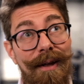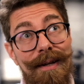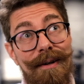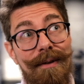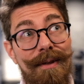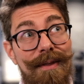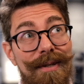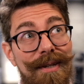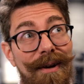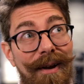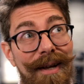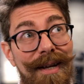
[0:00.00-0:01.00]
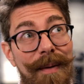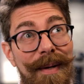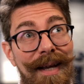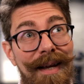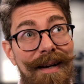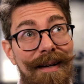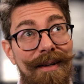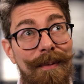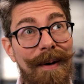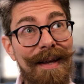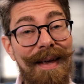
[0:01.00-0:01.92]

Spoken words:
like, you know, the sunlight coming in and the way